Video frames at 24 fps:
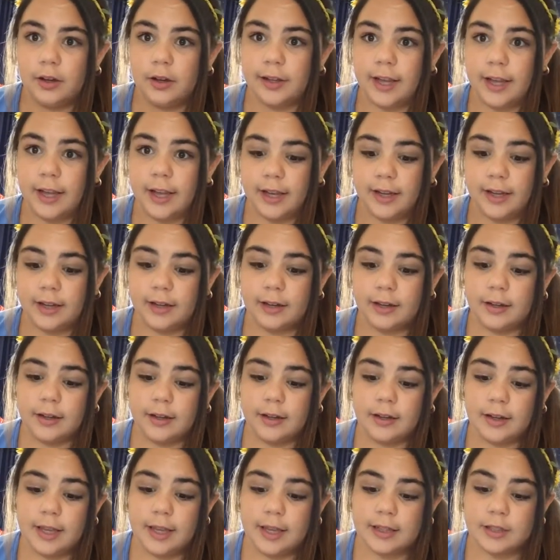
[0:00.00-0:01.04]
time. Okay.
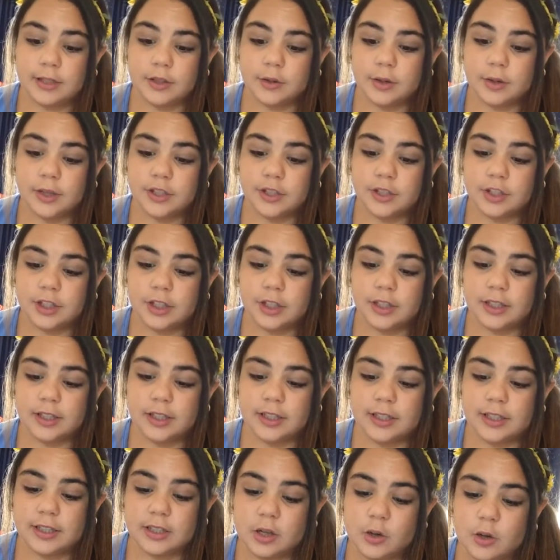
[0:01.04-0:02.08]
Next question
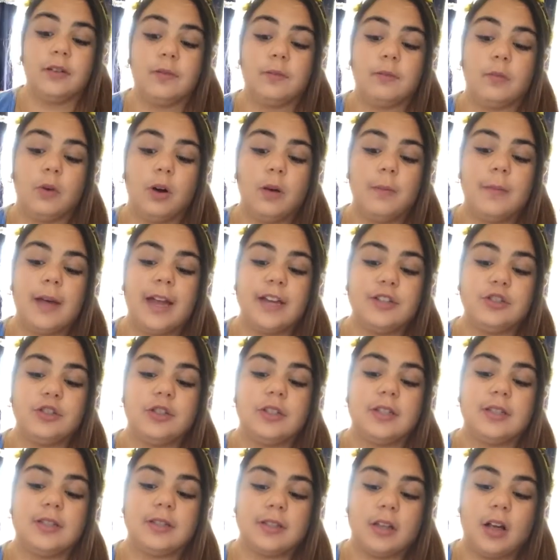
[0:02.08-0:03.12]
is what made you
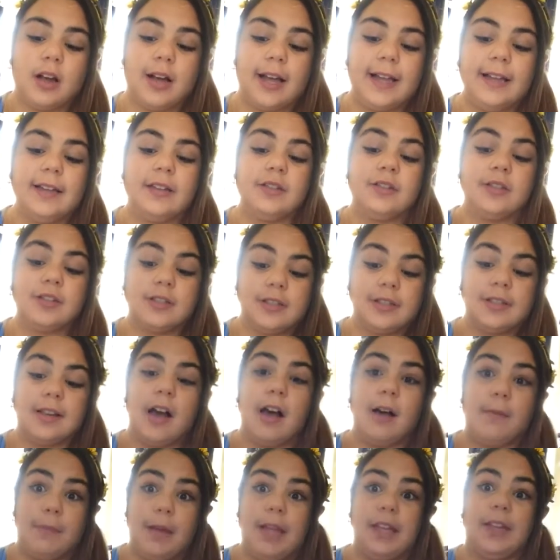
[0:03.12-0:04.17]
decide to
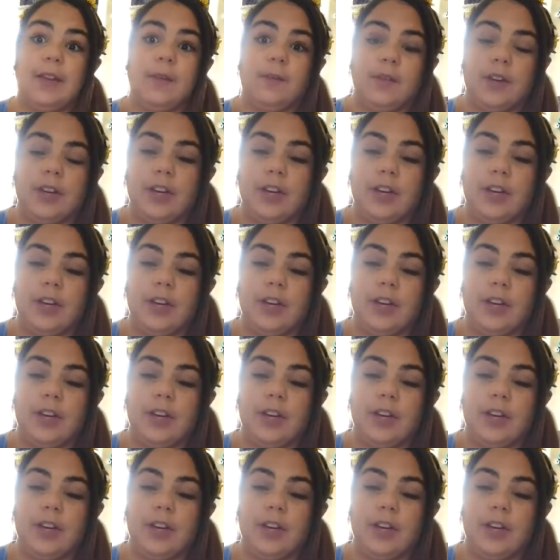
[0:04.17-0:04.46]
start making